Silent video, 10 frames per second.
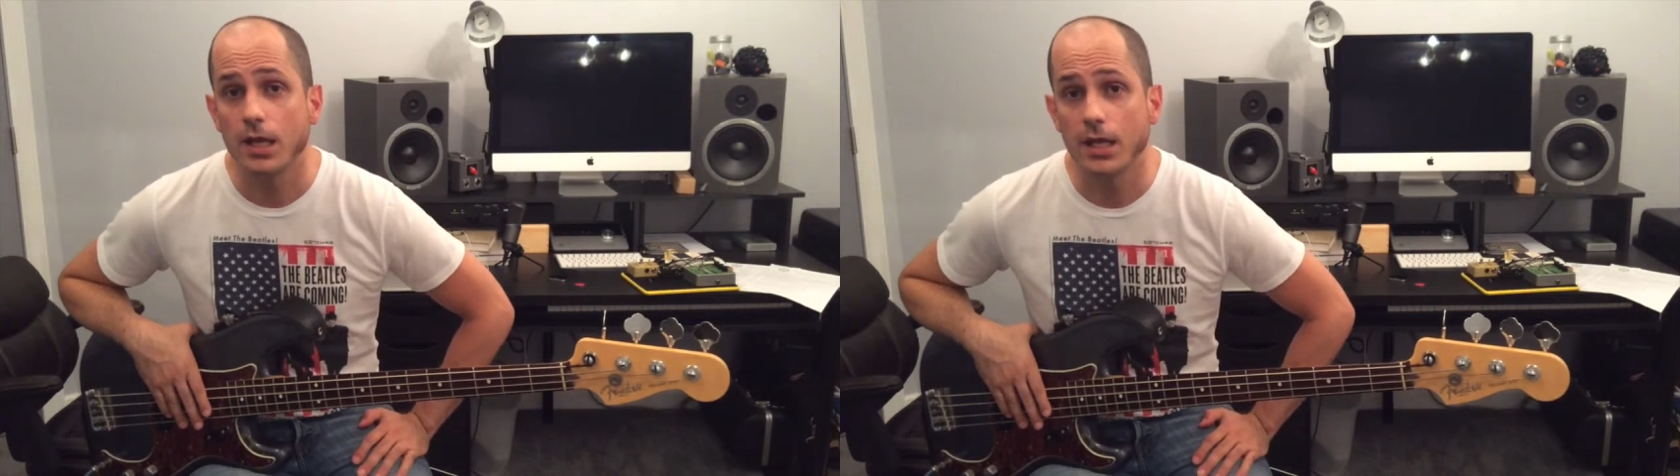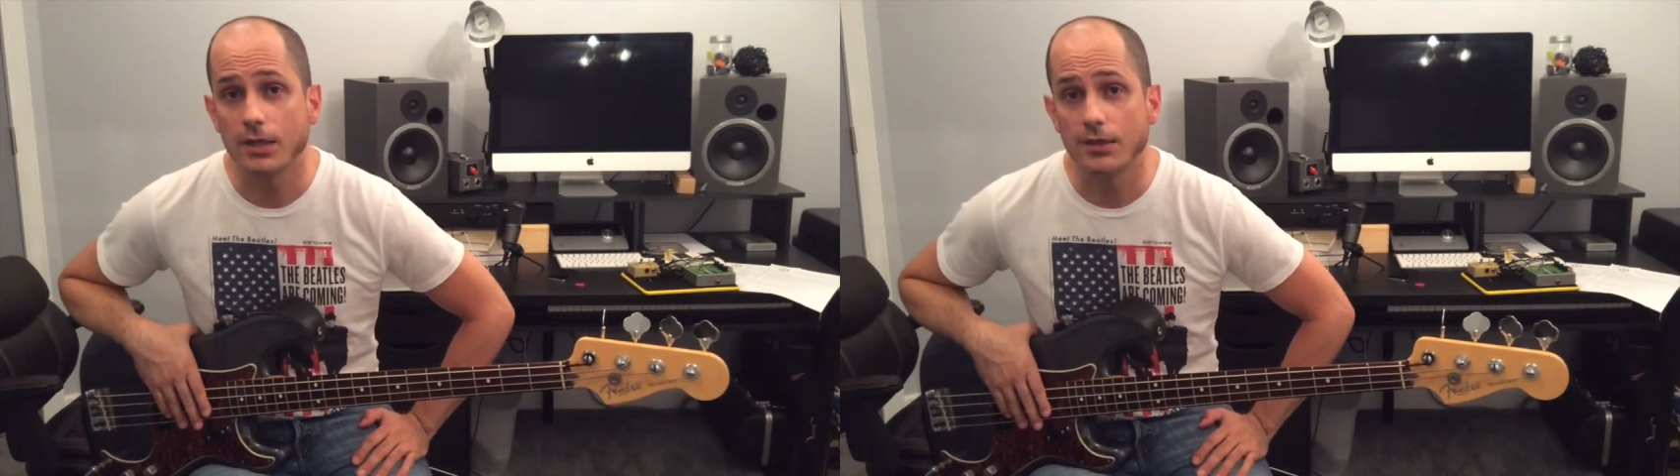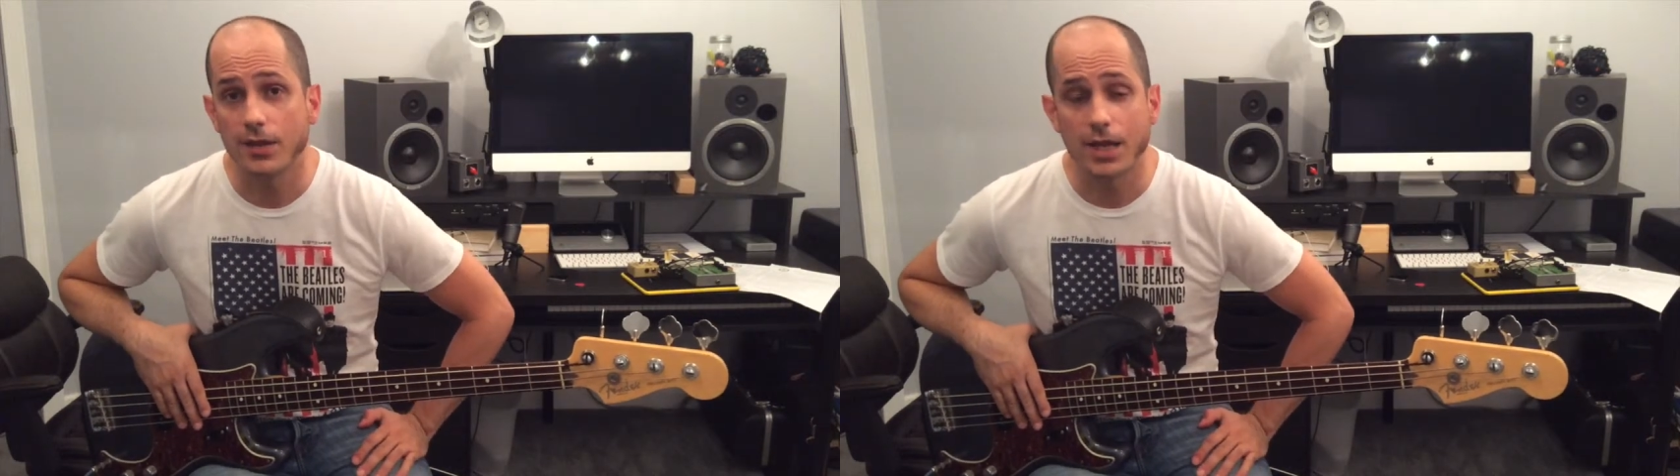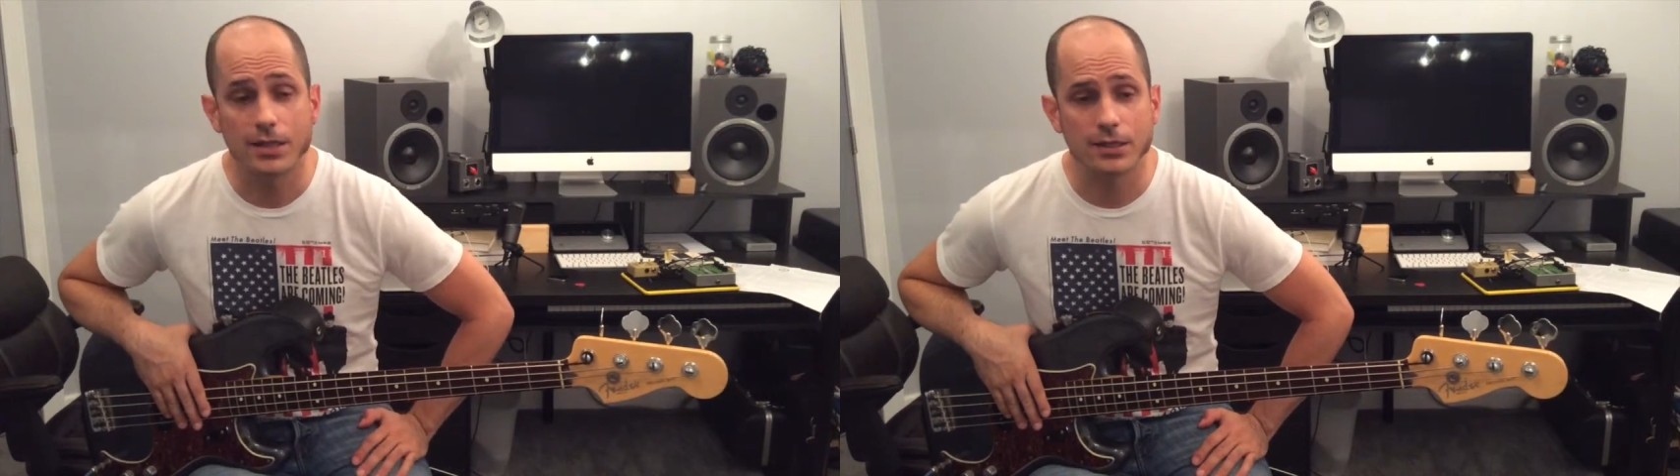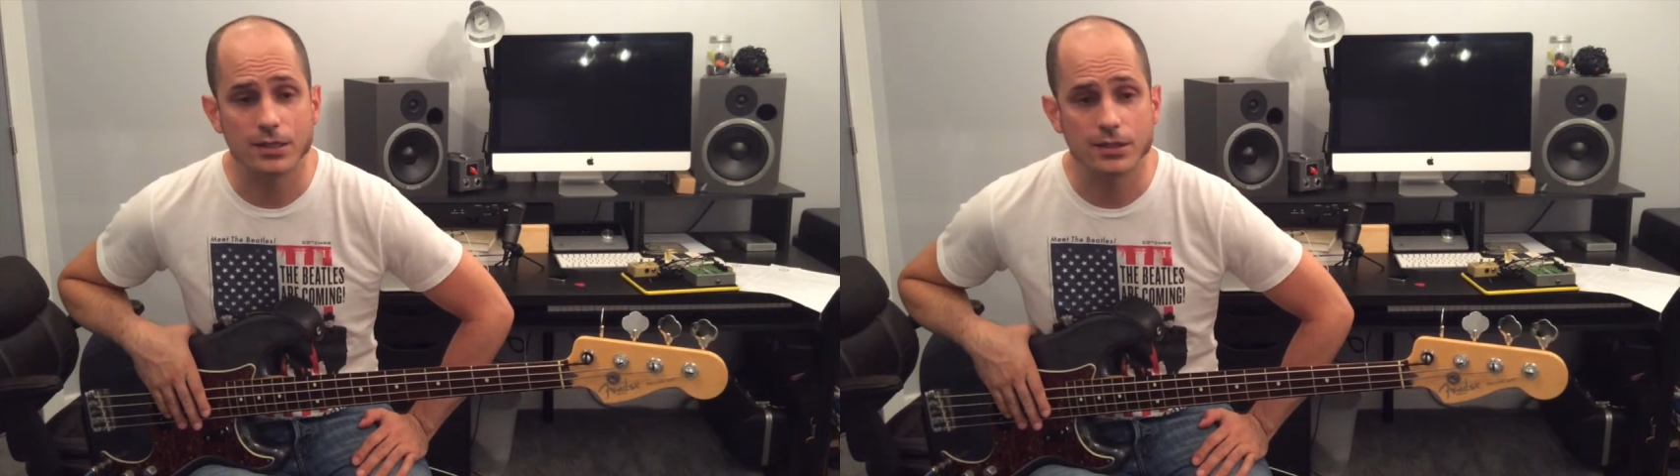And
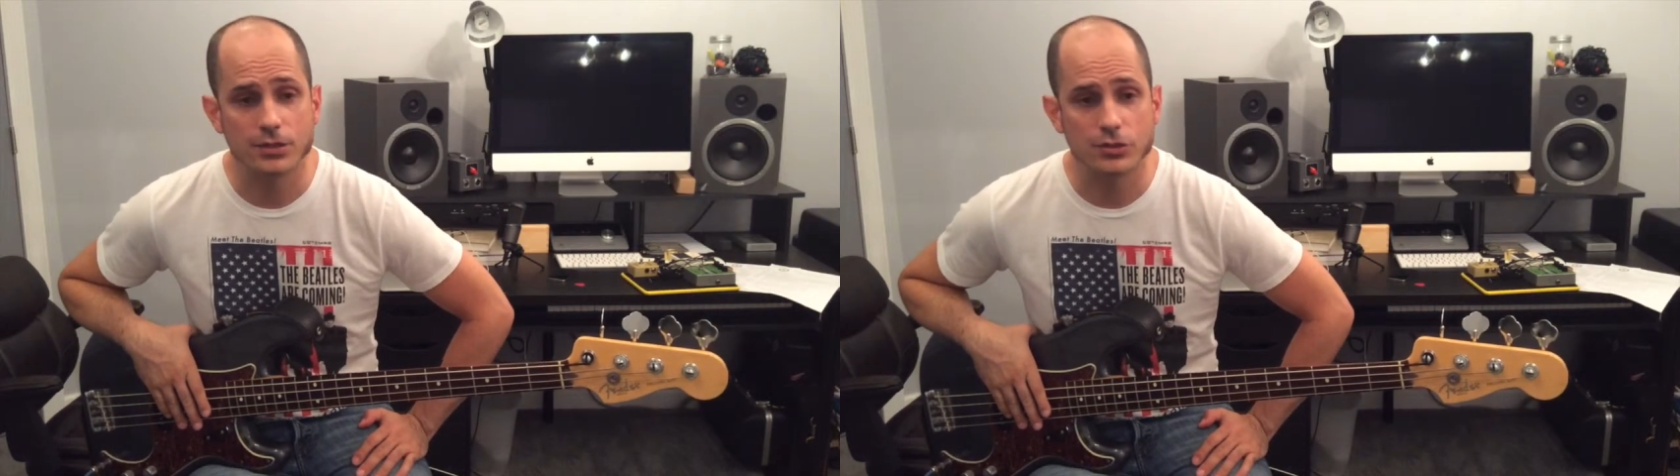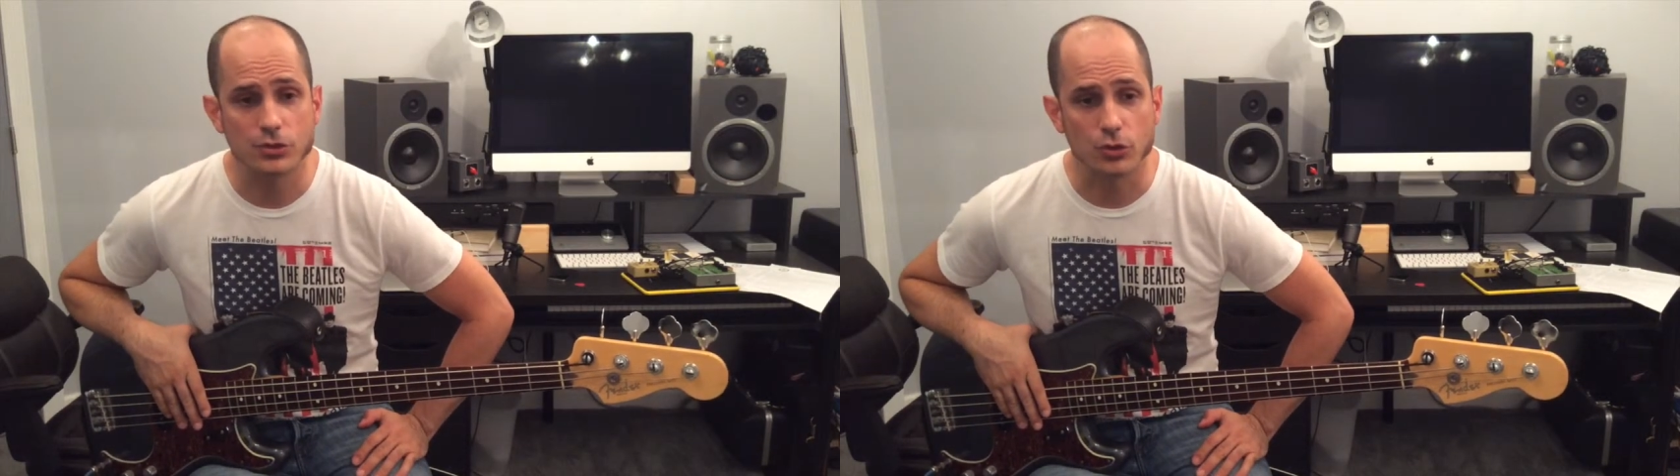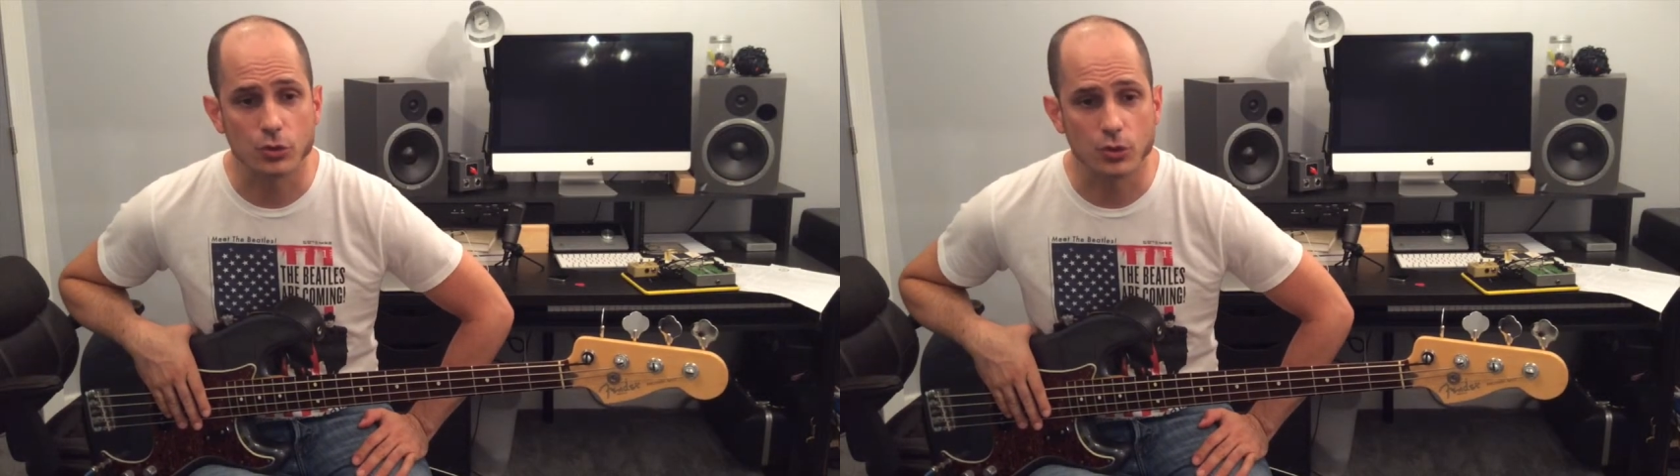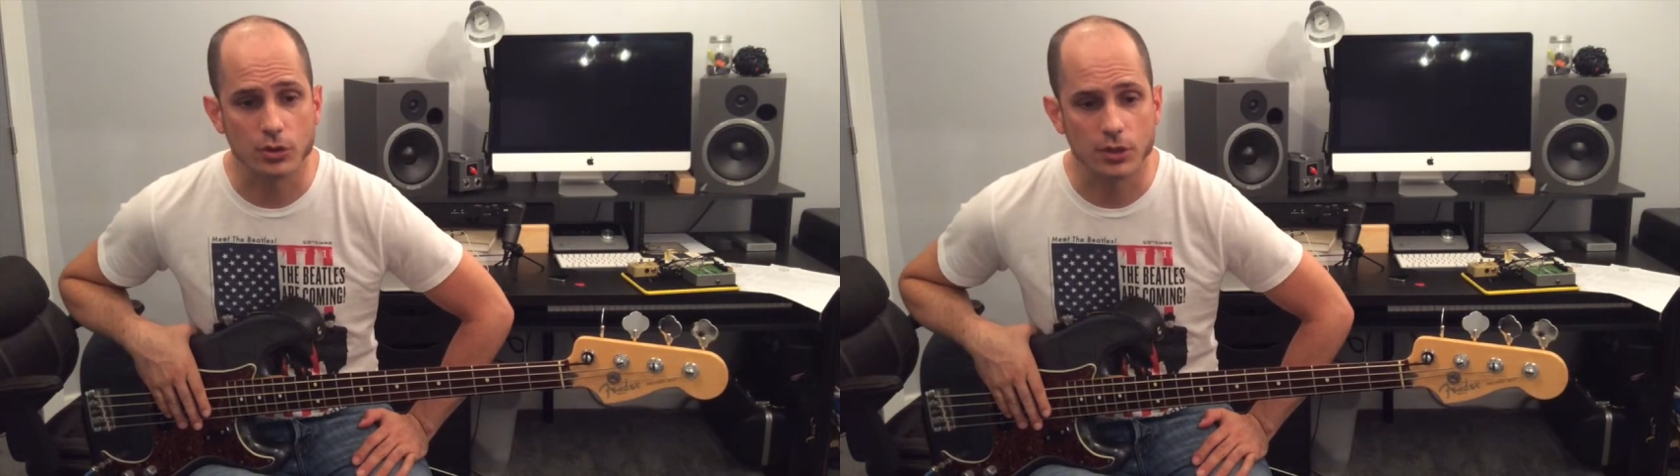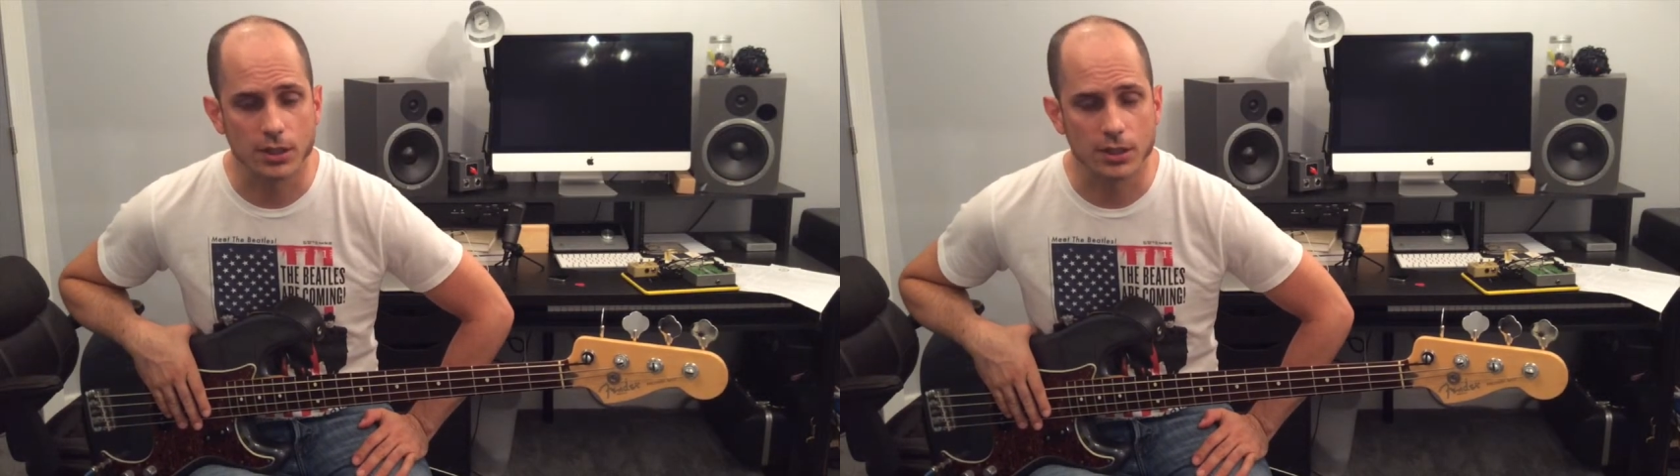that is
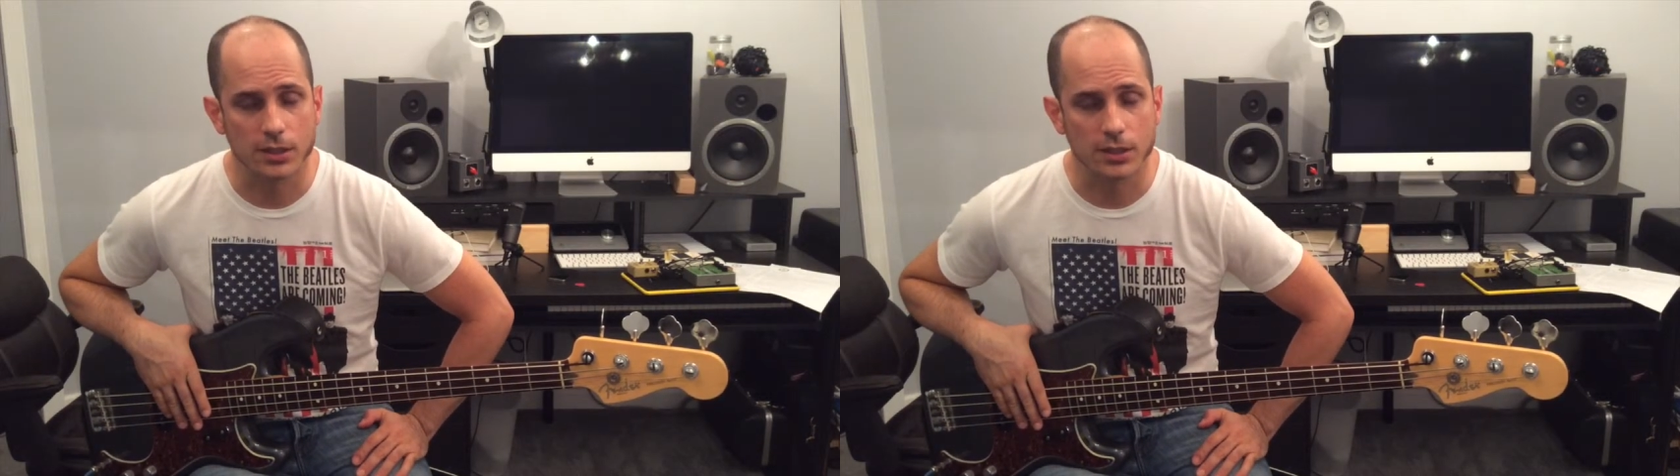your